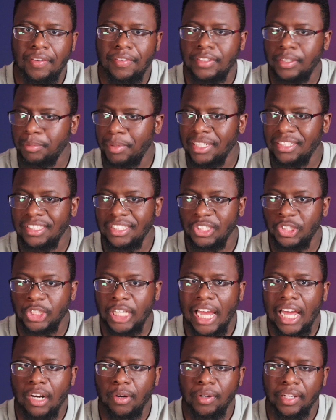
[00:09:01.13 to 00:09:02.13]
I was, like, basically
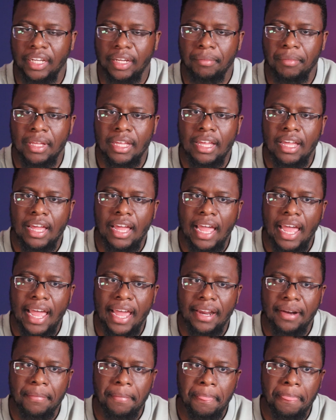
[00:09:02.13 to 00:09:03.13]
shadowing him.
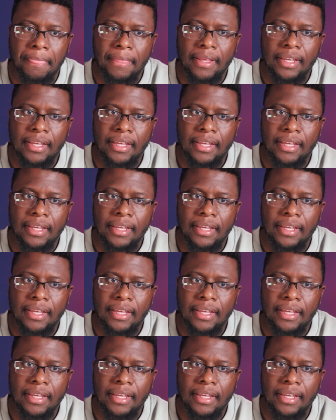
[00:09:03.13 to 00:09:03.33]
And